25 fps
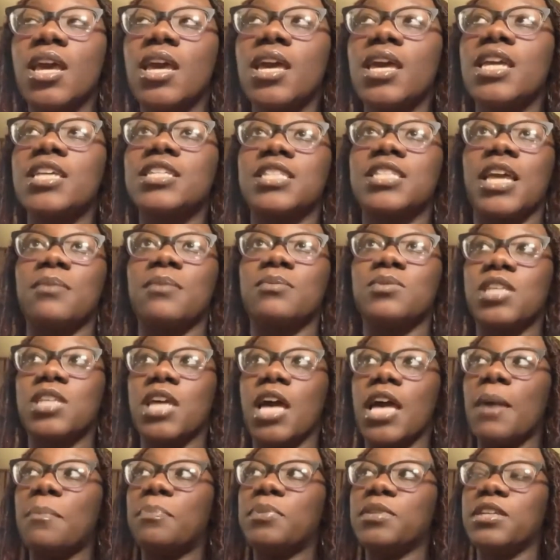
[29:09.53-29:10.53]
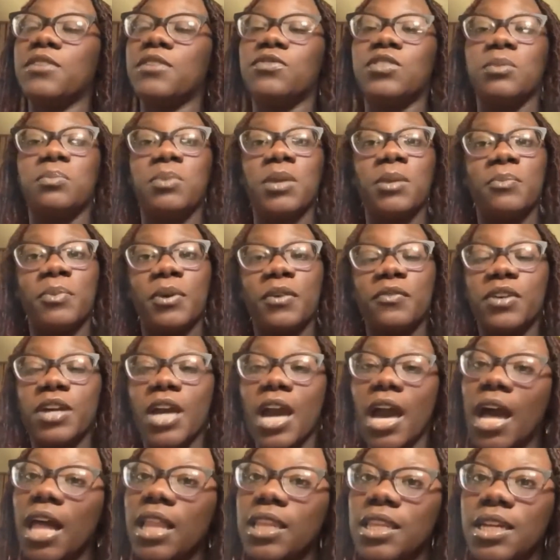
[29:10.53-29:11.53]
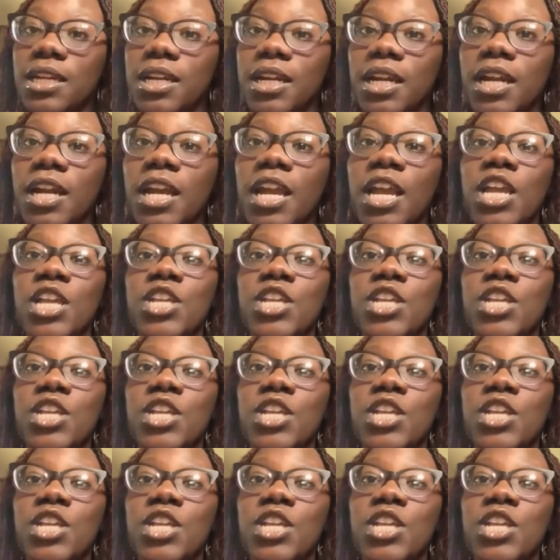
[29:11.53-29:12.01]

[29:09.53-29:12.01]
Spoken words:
is able to uplift the people of color,